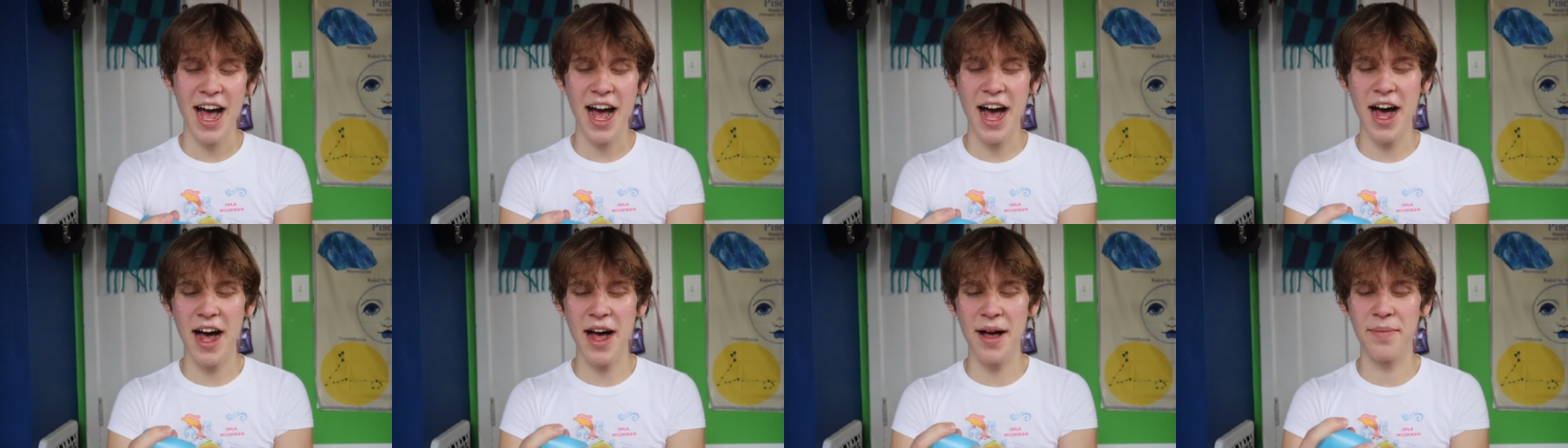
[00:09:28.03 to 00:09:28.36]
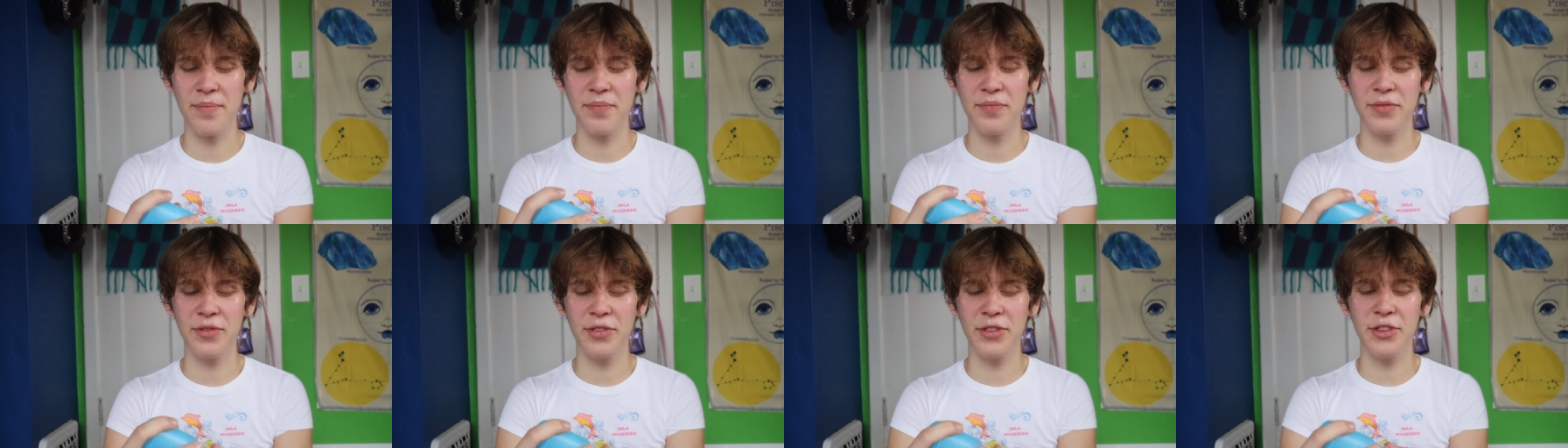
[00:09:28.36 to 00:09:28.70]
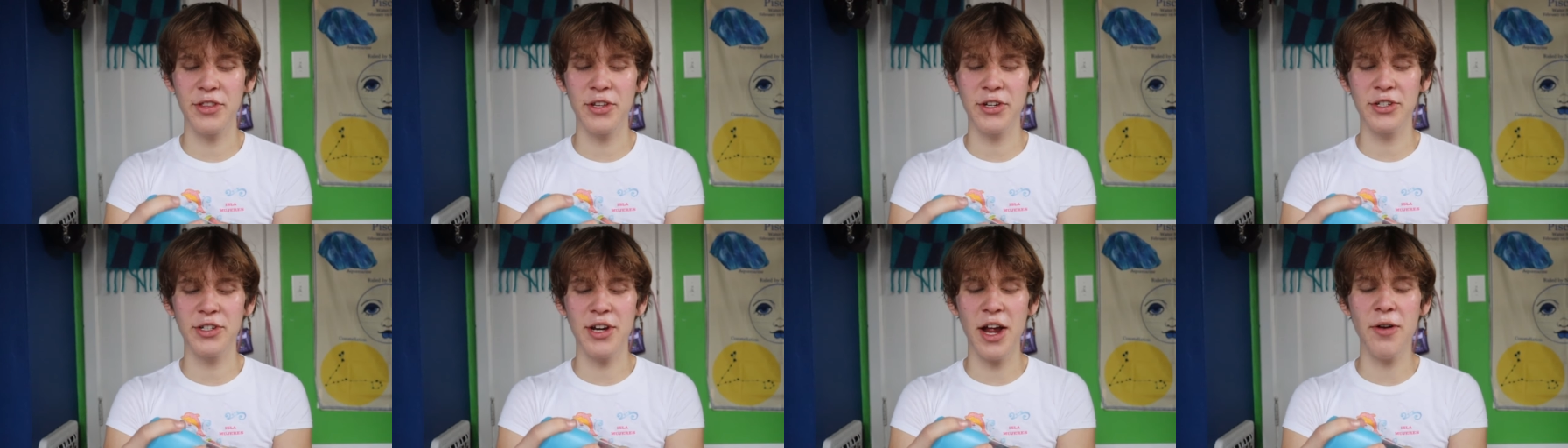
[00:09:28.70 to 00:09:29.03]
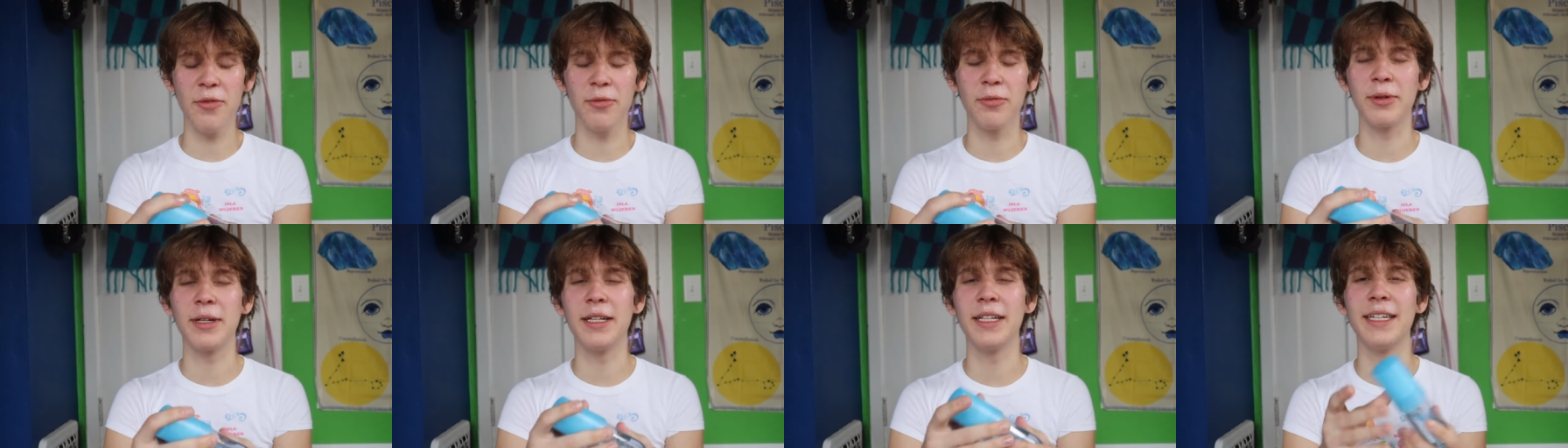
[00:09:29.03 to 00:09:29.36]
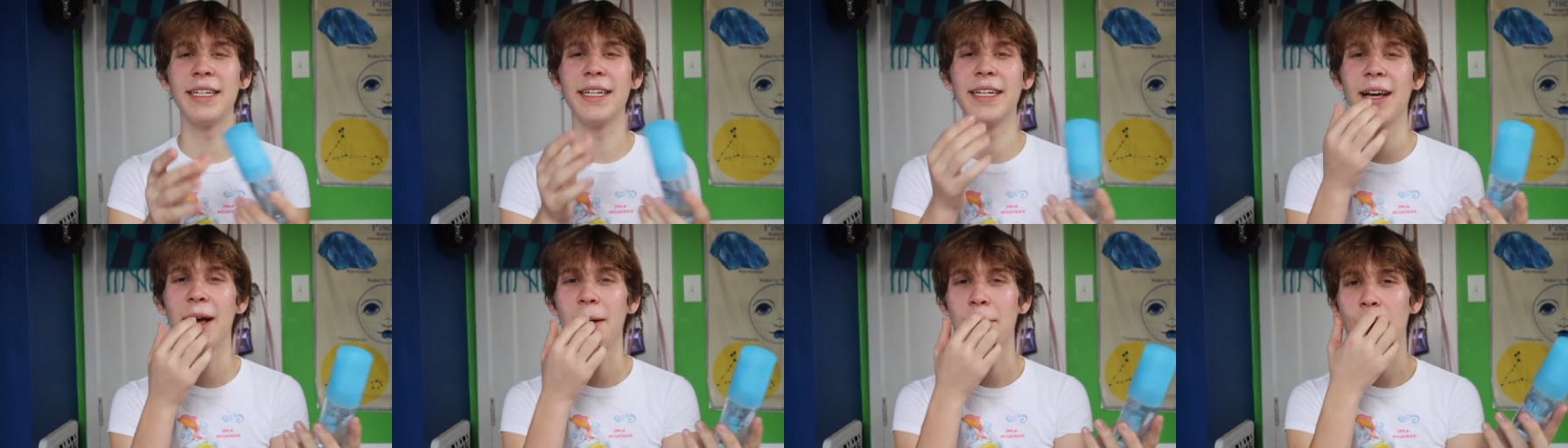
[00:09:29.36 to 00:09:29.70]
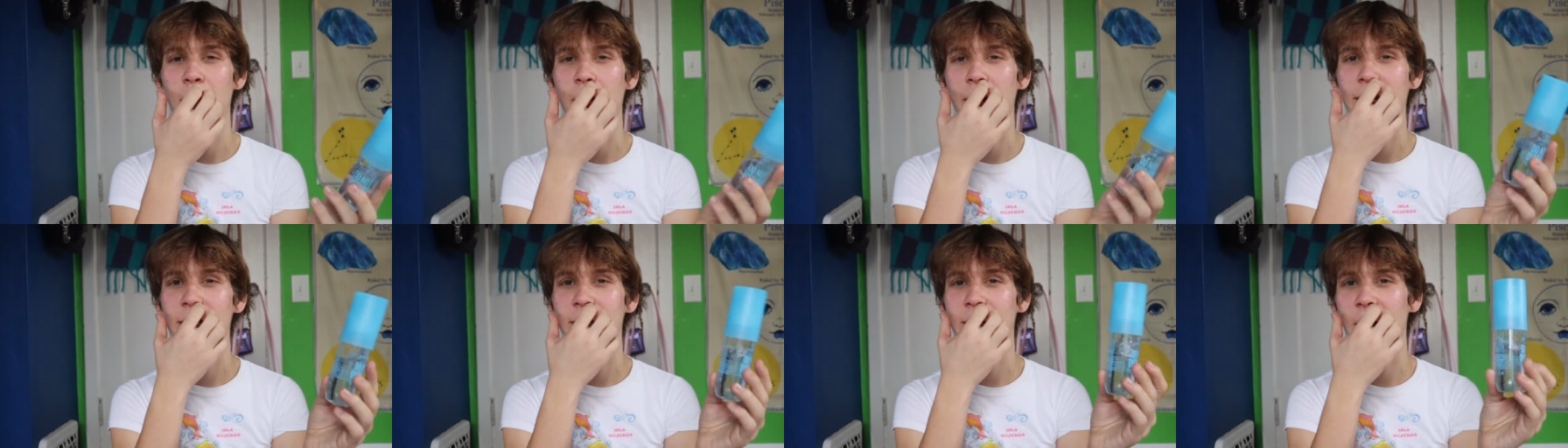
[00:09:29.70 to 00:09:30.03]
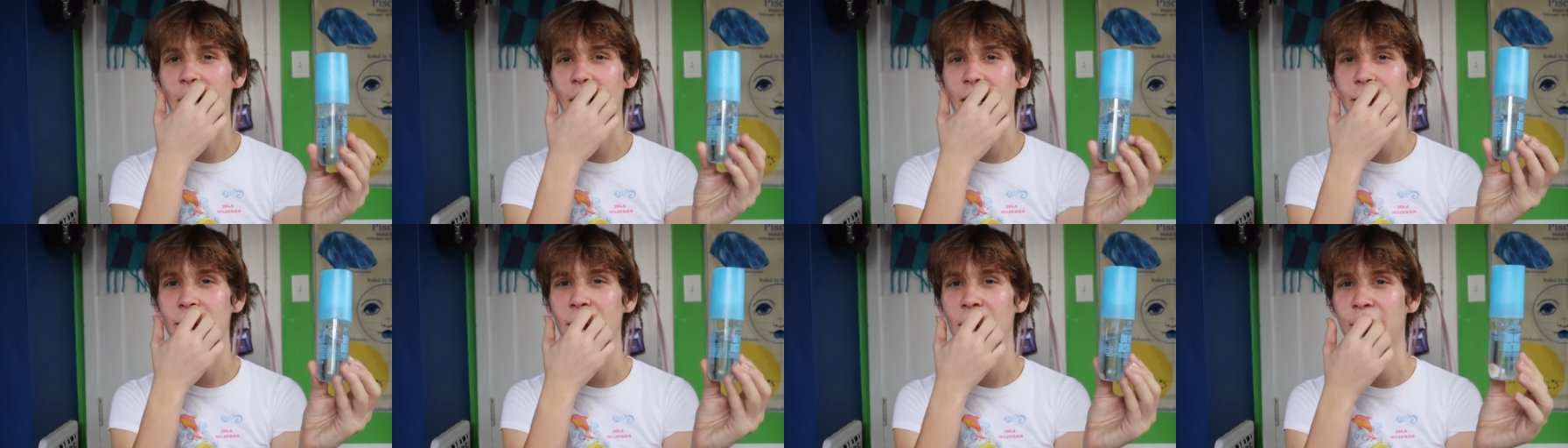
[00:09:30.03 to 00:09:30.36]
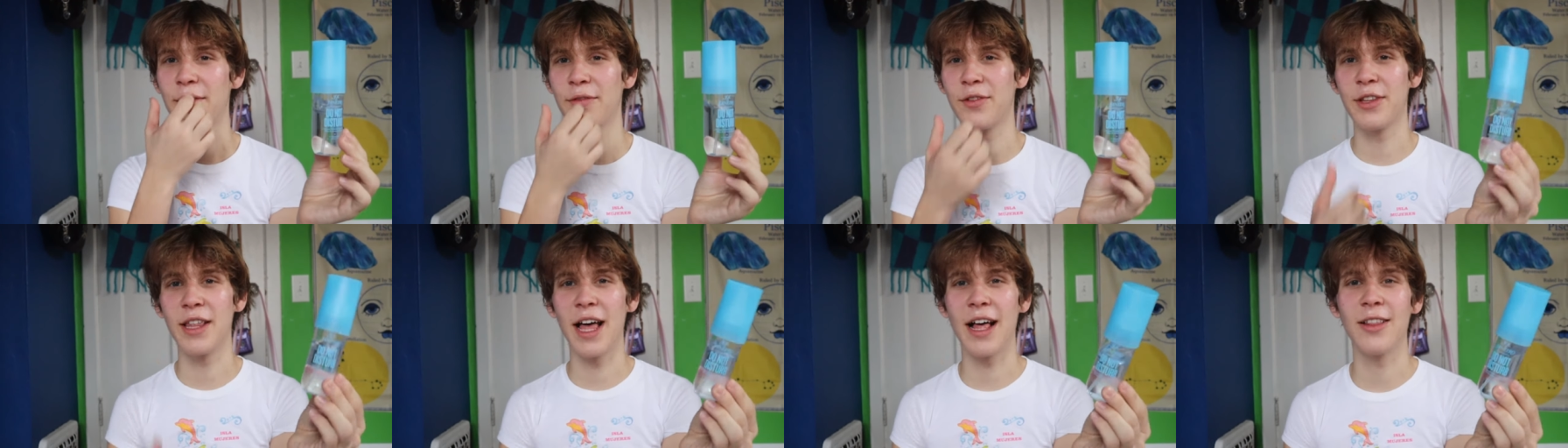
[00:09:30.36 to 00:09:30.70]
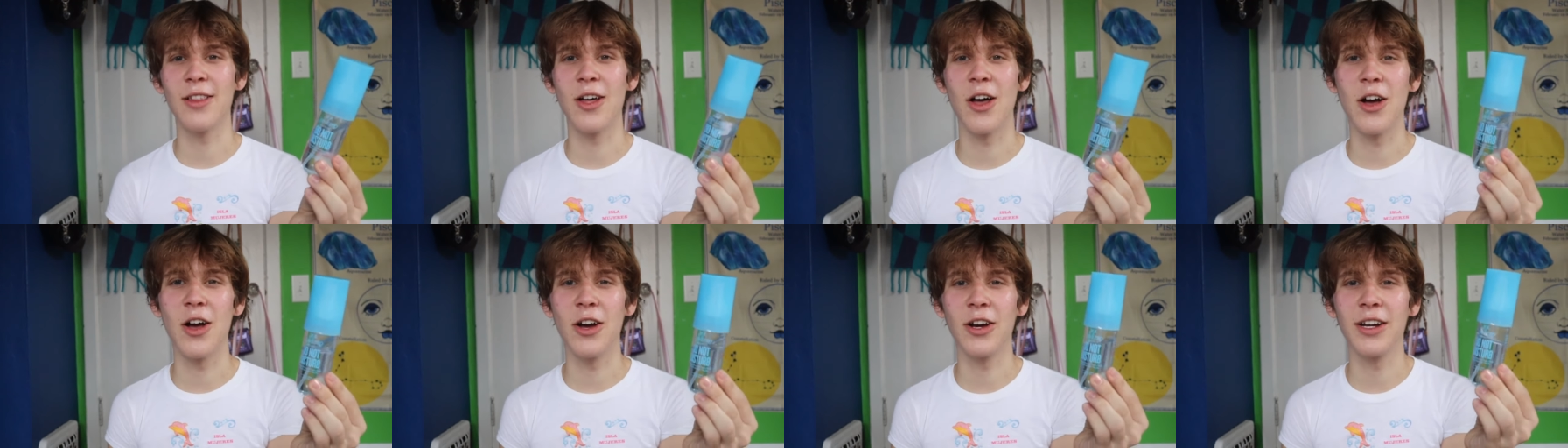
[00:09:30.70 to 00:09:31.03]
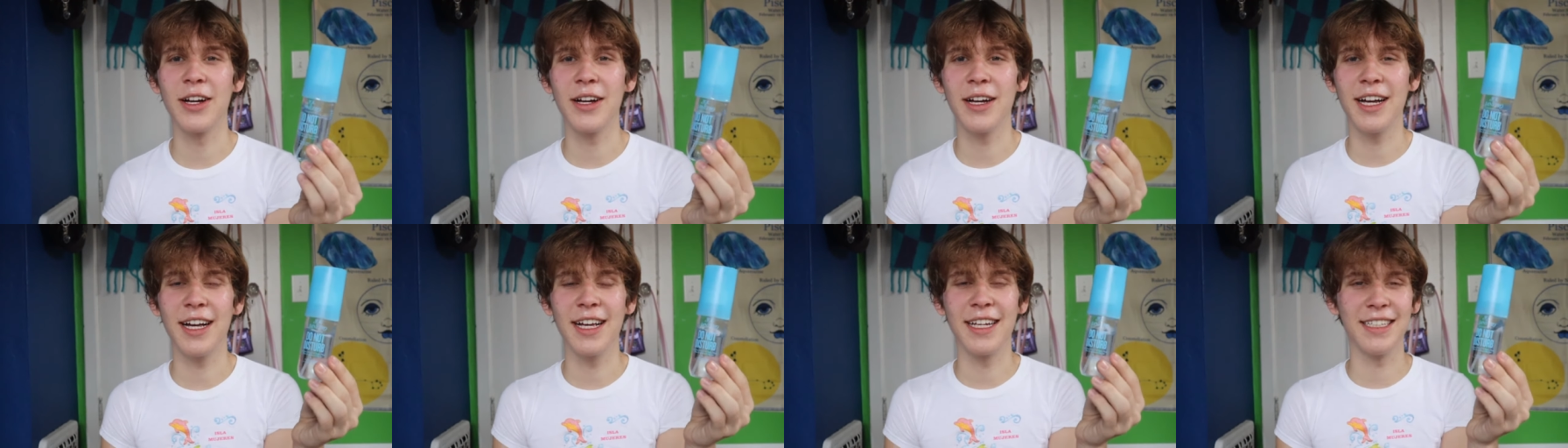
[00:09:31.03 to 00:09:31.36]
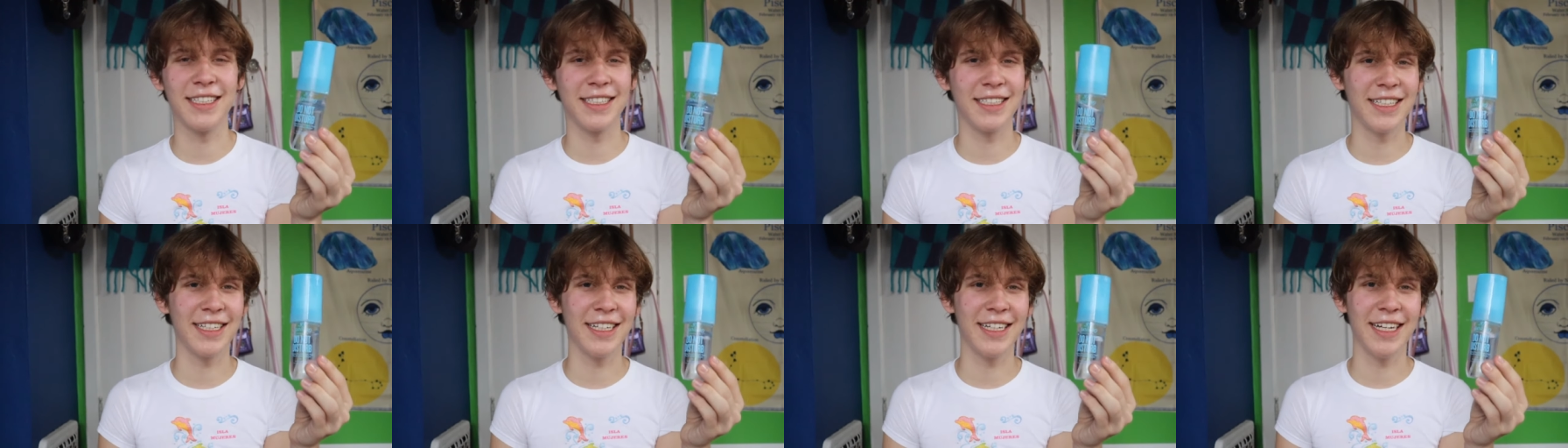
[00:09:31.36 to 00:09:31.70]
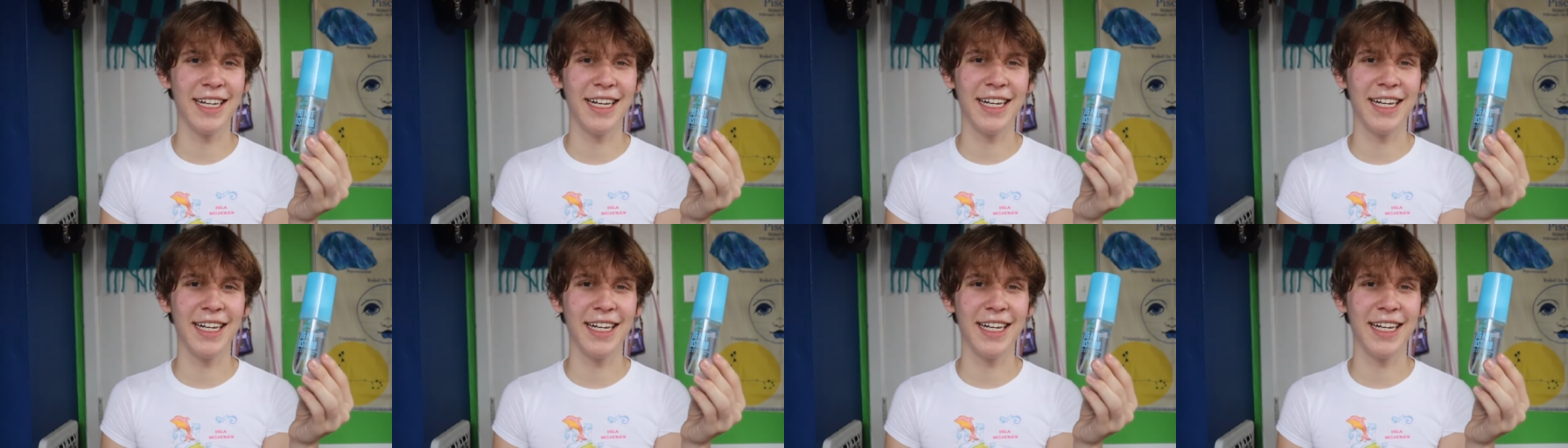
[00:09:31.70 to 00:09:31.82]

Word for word: Um, there's not really a point in talking about it for that long because